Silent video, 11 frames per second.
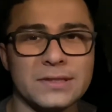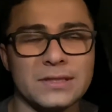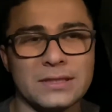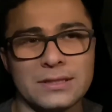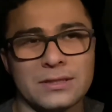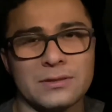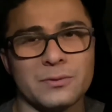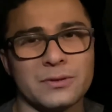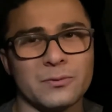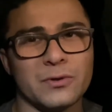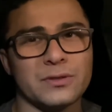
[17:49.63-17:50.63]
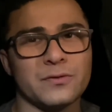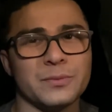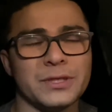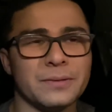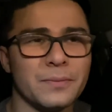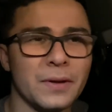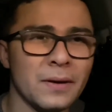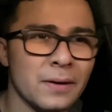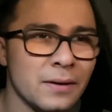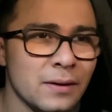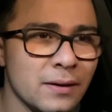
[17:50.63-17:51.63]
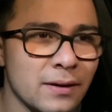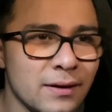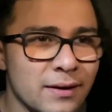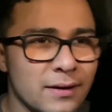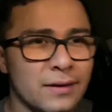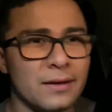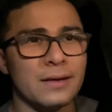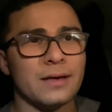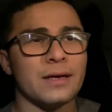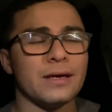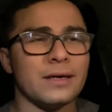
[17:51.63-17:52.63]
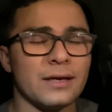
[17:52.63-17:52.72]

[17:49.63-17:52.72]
it's just what works for me. And